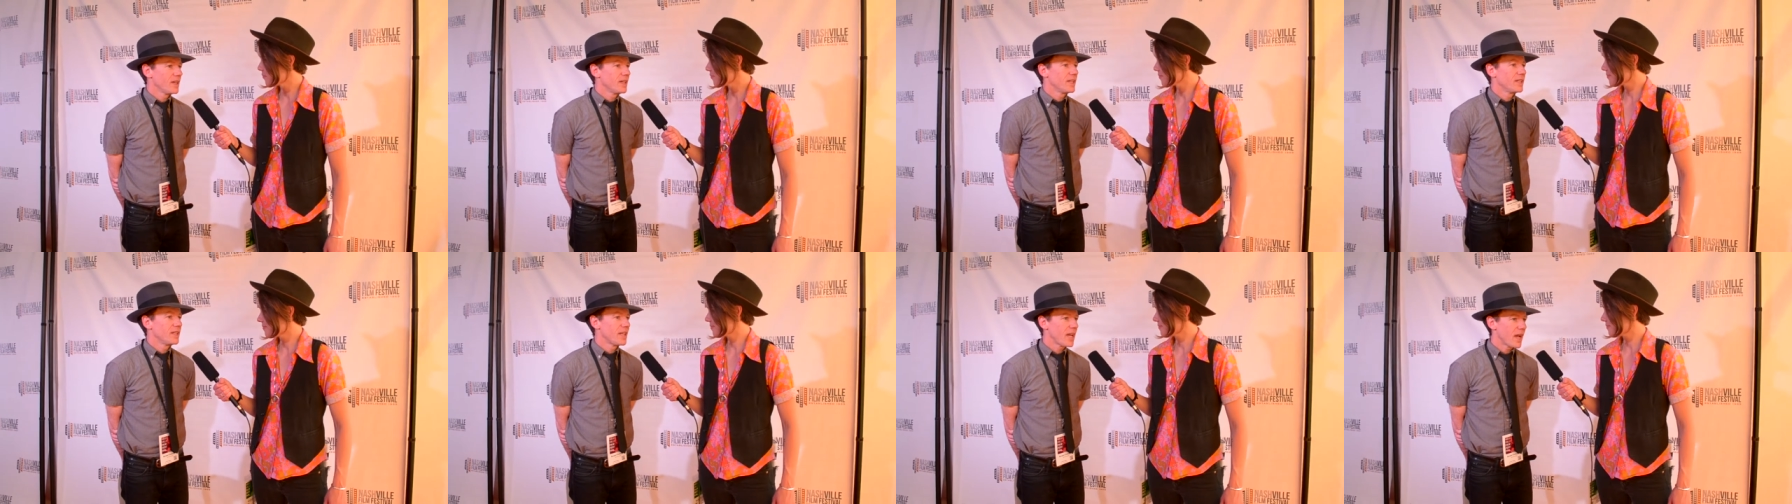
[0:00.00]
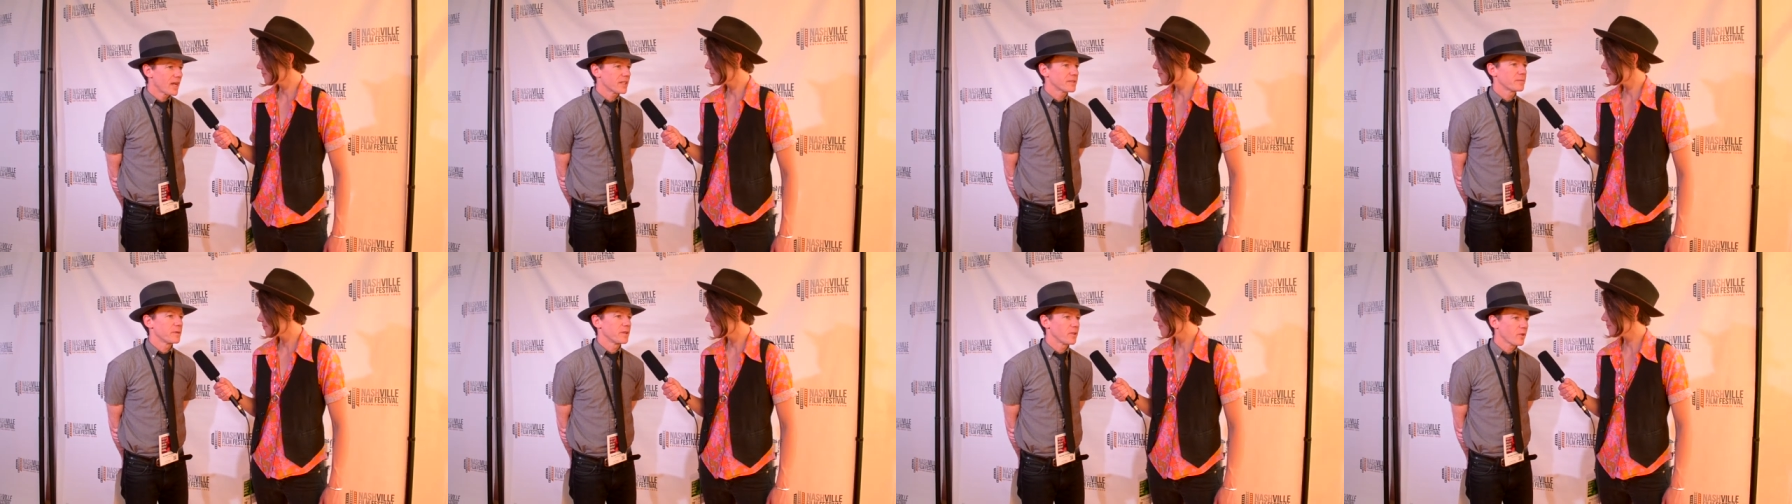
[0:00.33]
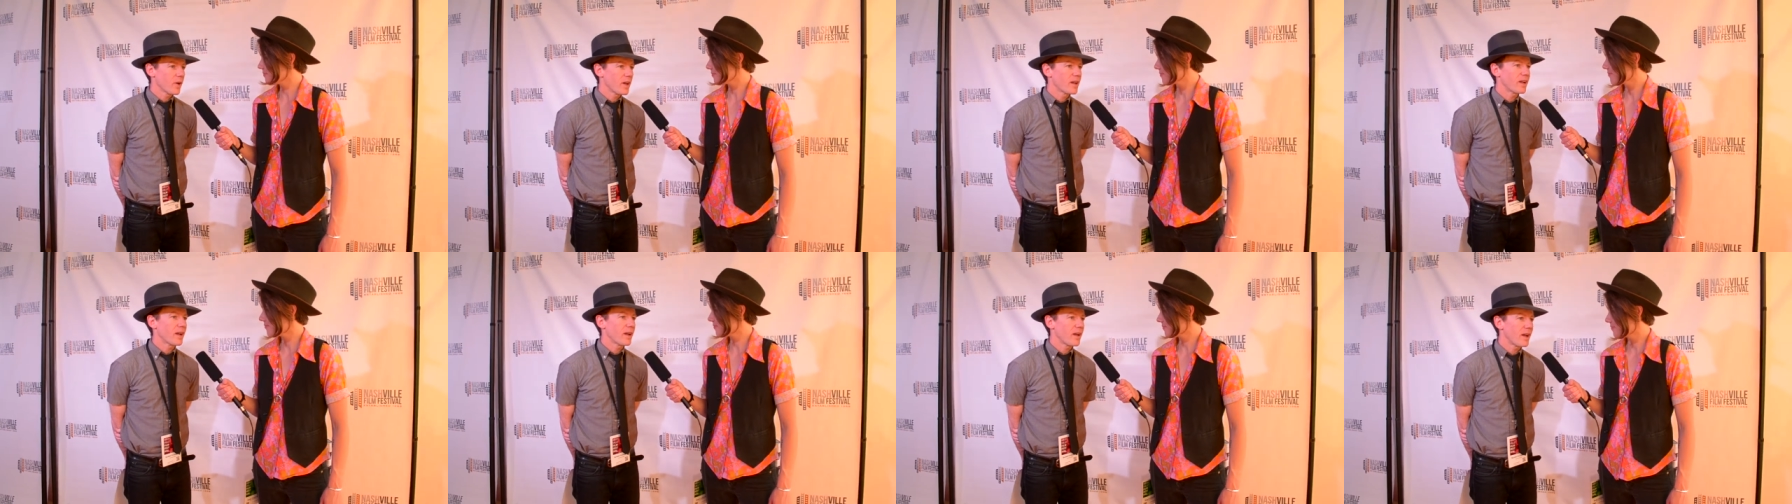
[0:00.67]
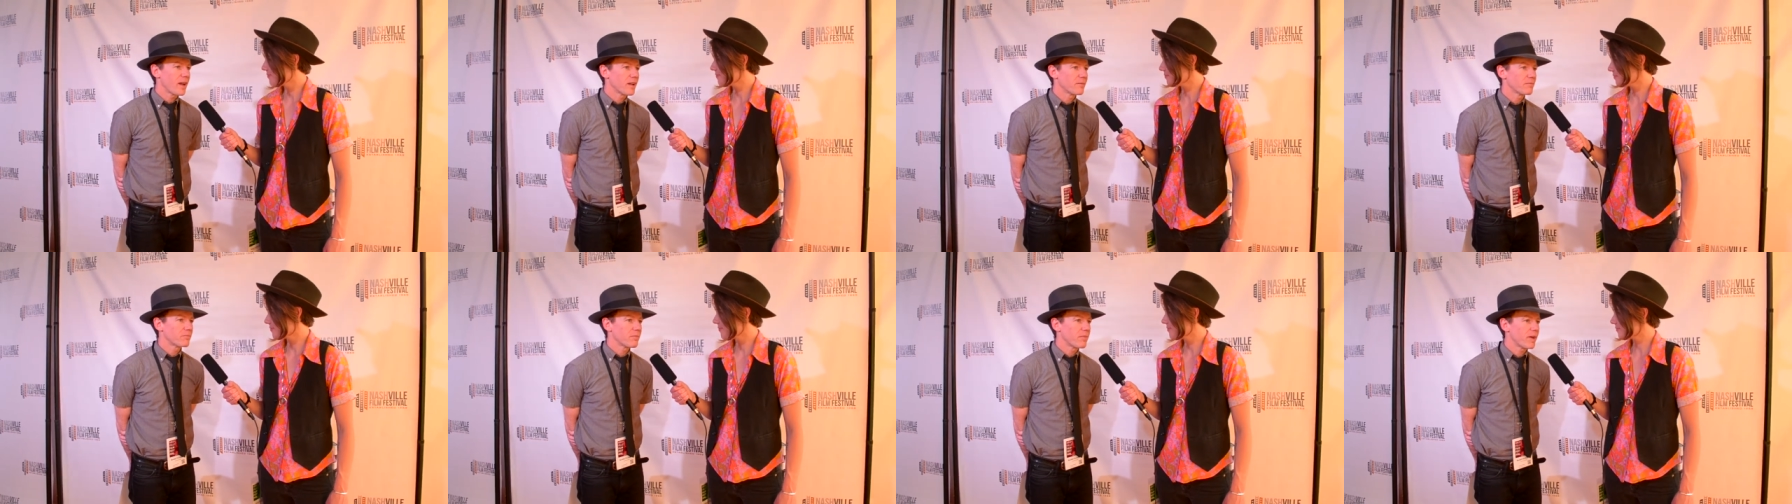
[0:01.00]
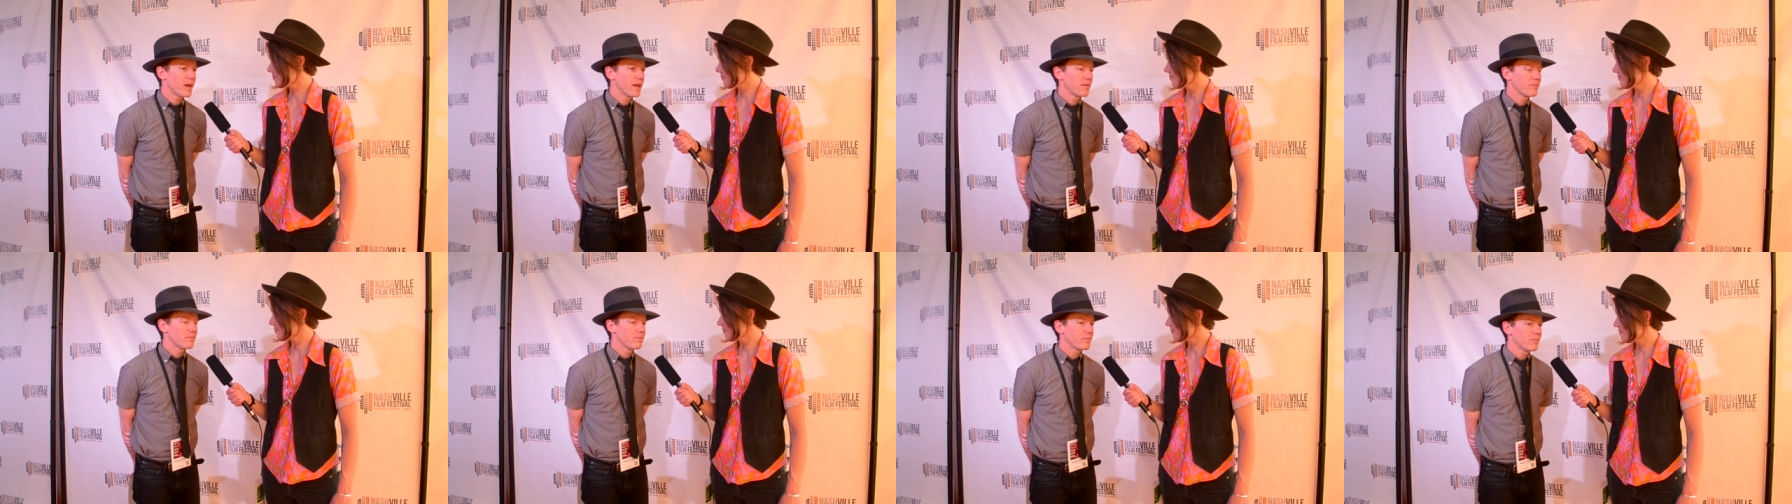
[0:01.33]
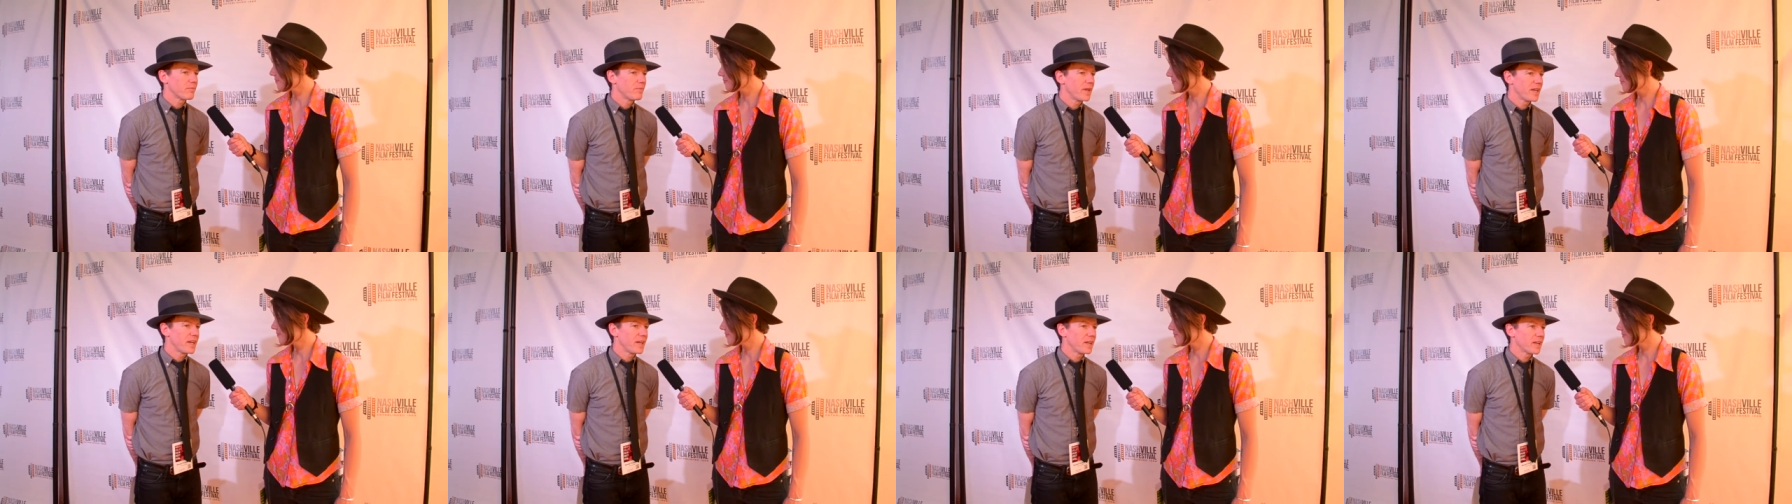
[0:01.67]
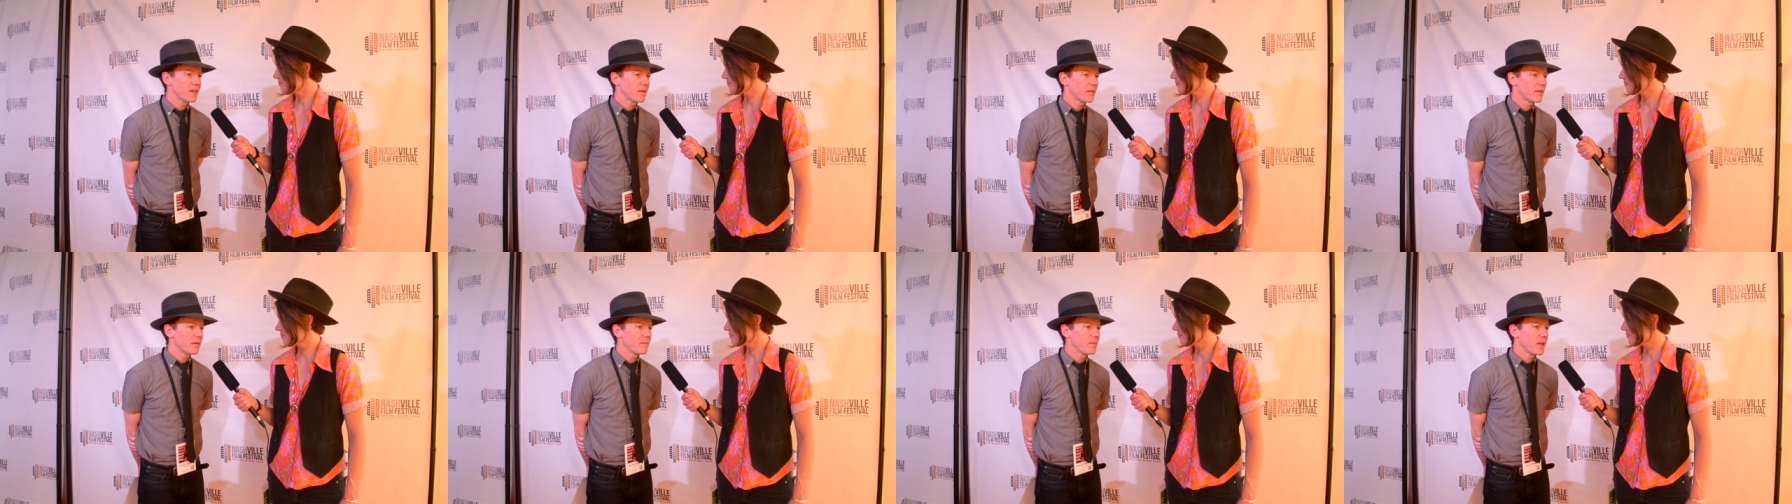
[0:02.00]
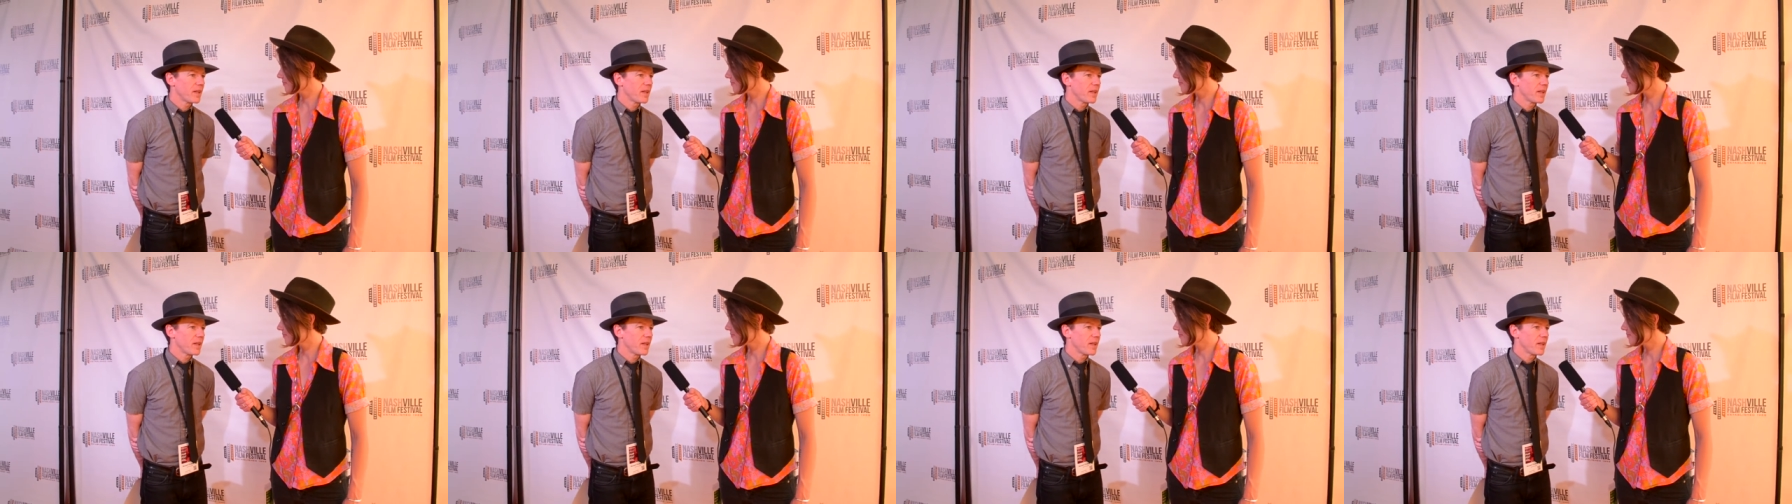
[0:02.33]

Yeah, it's been great. I, have made it a,